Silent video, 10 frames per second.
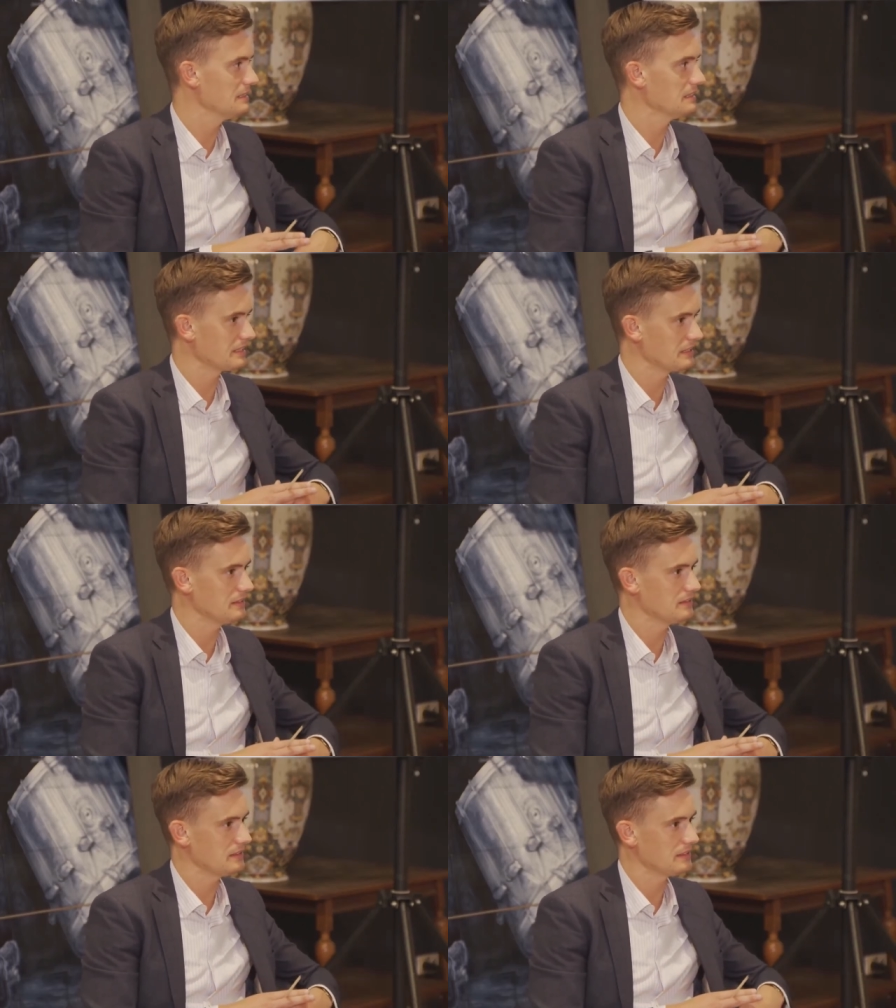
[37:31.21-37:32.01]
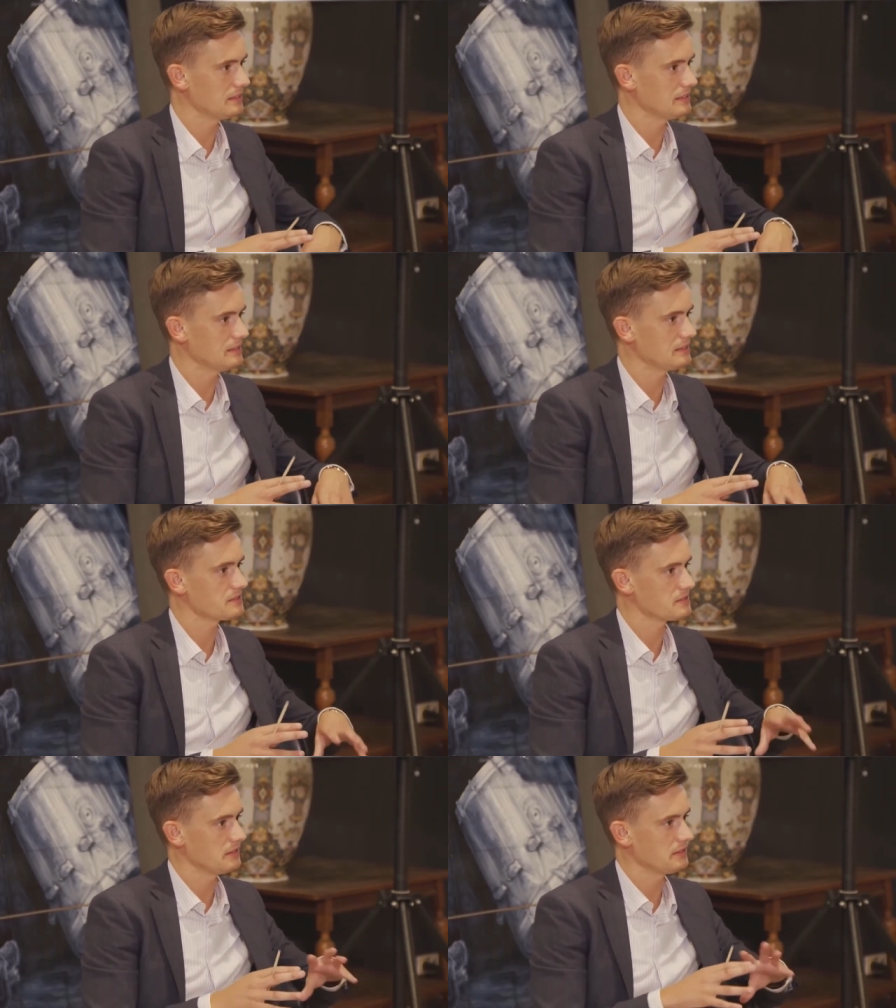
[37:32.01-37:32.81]
an, an,
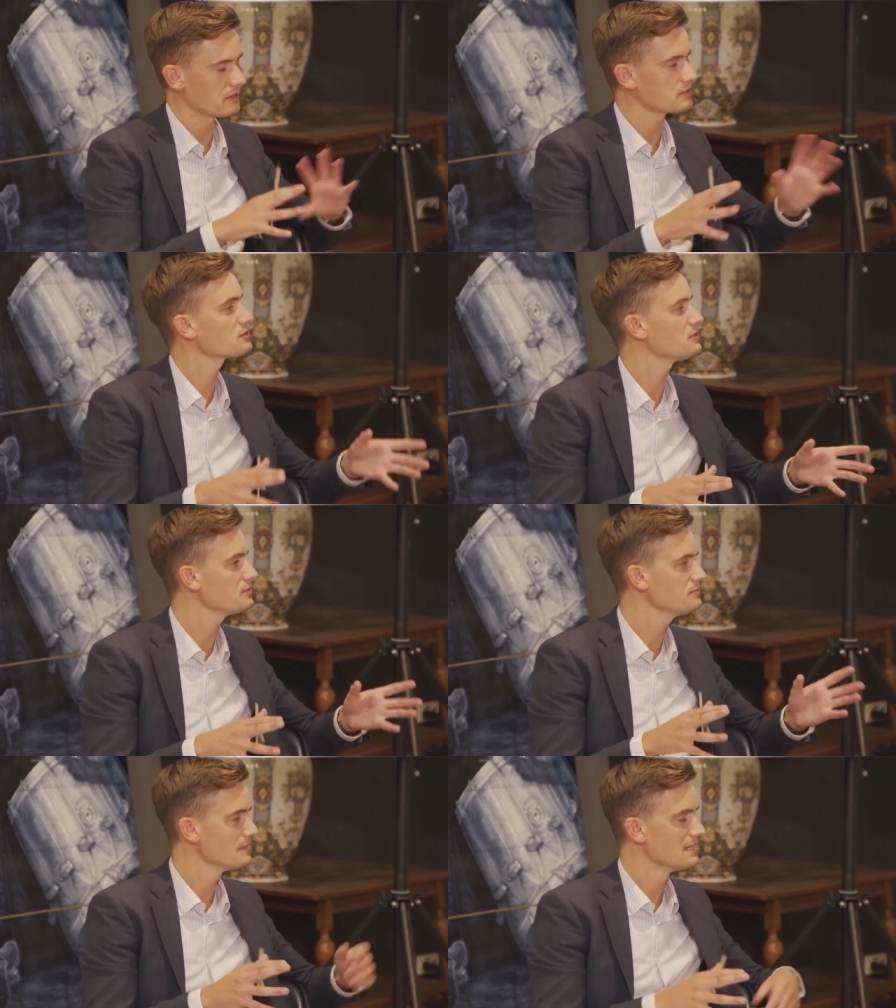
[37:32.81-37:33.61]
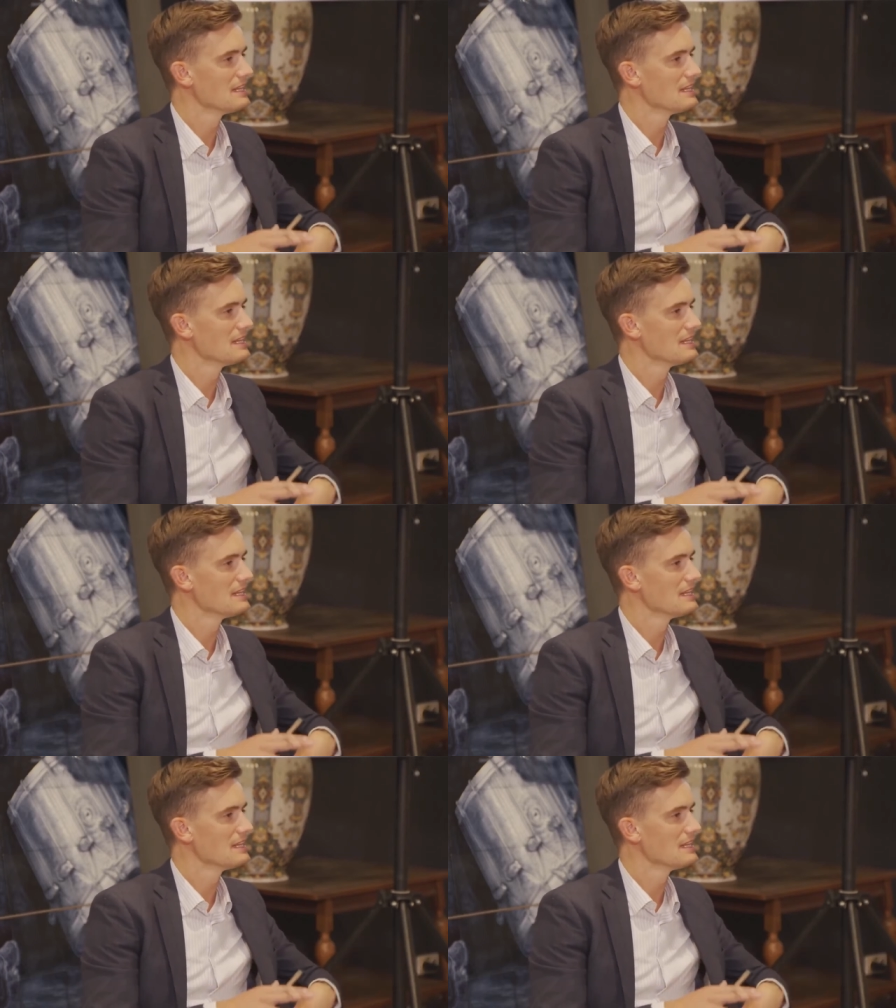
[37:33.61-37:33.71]
an, uh, article, article.